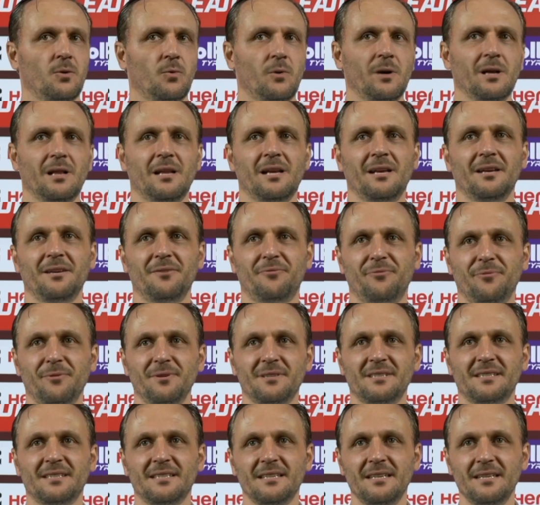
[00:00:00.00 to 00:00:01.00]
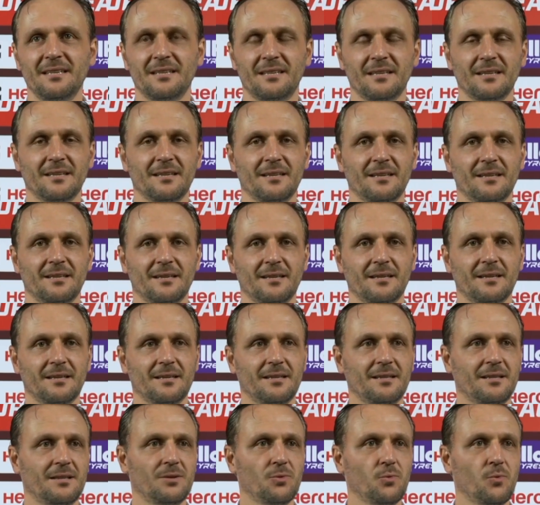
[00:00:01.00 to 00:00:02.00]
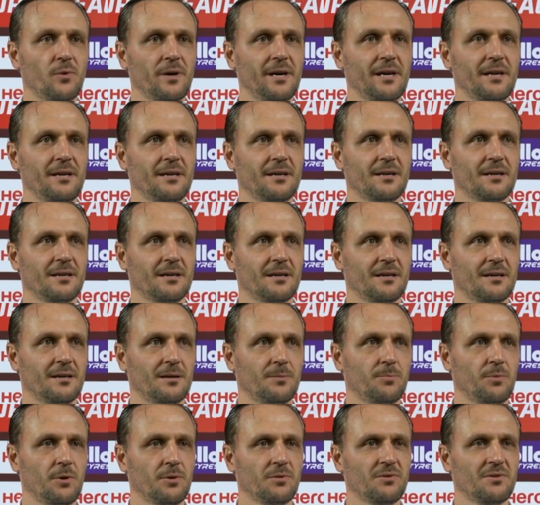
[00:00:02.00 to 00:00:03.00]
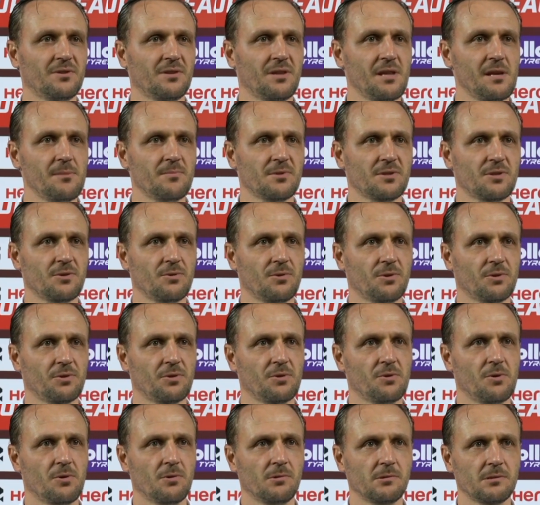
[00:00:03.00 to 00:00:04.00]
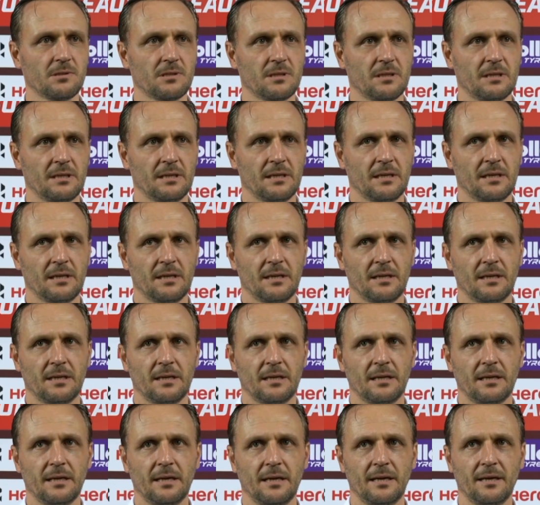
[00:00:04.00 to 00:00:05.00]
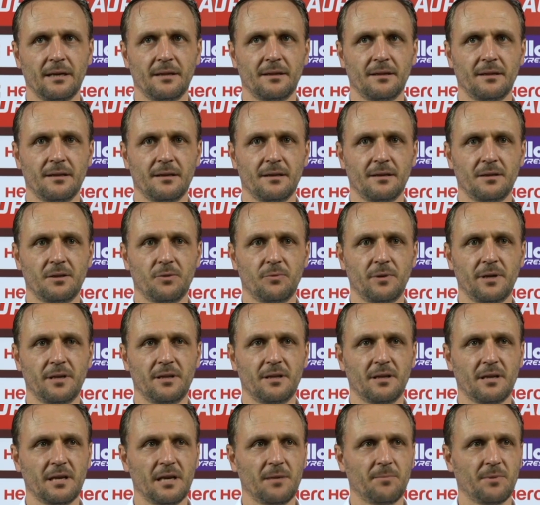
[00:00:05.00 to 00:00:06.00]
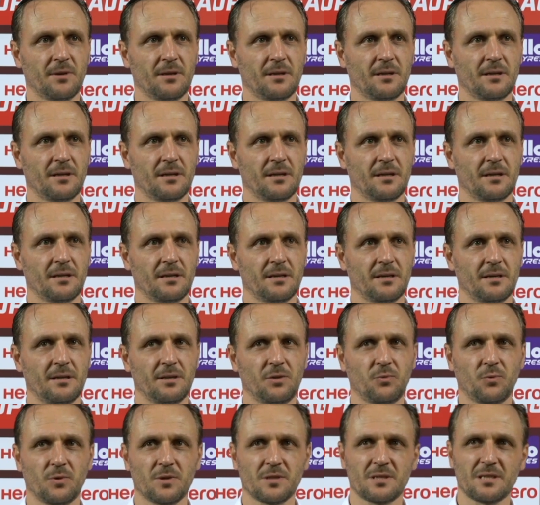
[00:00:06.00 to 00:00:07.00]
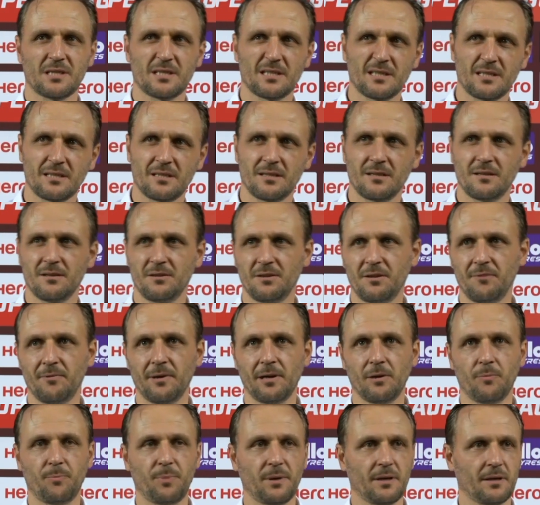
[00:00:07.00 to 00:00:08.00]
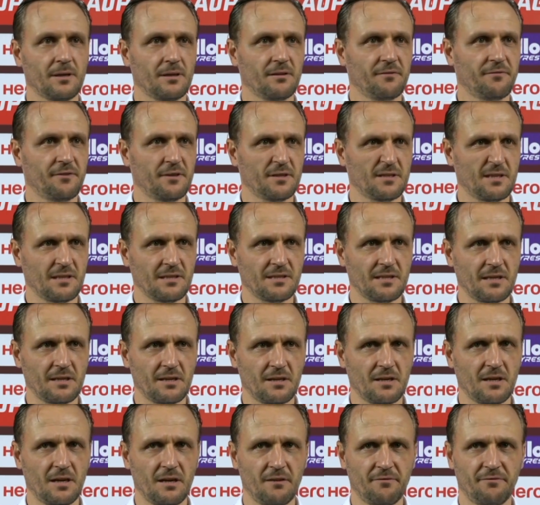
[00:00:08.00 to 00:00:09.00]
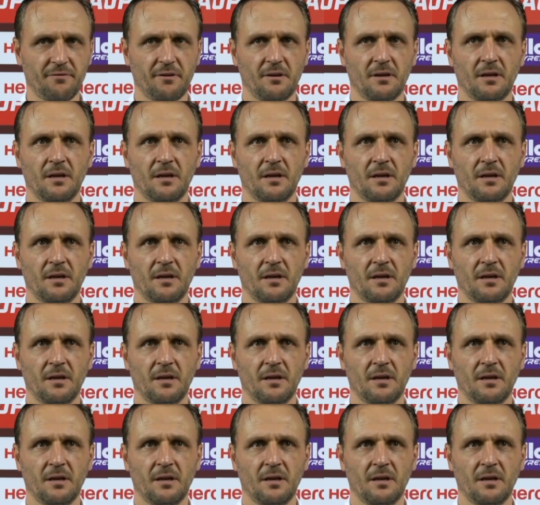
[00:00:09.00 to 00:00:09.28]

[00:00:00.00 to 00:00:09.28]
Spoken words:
Well, if we see the way both teams scored goals and the way the game it was developing in the first and second half,